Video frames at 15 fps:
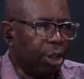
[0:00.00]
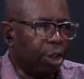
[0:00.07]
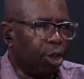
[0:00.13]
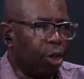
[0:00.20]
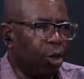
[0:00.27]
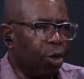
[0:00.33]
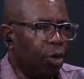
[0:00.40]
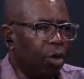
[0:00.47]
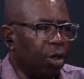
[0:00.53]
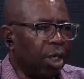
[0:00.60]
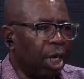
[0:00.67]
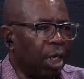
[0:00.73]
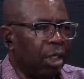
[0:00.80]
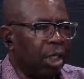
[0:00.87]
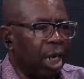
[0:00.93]
so
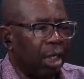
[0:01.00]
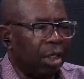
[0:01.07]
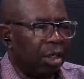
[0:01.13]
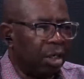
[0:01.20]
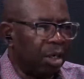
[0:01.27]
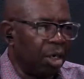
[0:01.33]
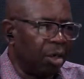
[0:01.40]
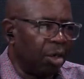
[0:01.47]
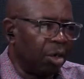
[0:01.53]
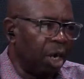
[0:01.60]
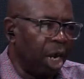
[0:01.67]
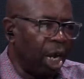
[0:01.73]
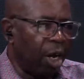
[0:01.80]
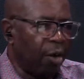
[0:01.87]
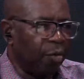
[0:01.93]
that
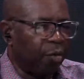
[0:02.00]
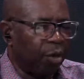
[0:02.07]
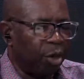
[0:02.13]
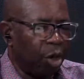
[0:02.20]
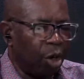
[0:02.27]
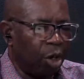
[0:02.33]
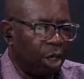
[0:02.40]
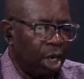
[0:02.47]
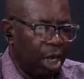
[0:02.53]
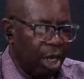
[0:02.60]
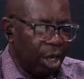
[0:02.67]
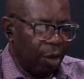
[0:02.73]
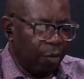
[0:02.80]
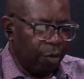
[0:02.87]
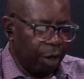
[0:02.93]
they have done
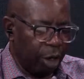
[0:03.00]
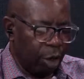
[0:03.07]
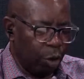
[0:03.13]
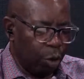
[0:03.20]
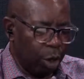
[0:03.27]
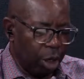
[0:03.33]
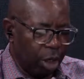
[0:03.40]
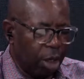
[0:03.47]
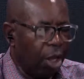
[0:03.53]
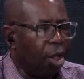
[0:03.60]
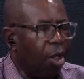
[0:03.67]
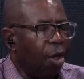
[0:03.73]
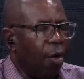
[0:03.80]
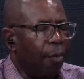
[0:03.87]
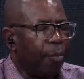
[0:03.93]
very well.
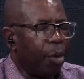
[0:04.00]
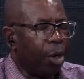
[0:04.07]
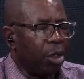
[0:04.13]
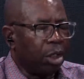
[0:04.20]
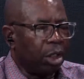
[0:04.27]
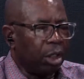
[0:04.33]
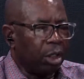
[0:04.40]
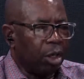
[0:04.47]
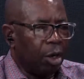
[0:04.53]
But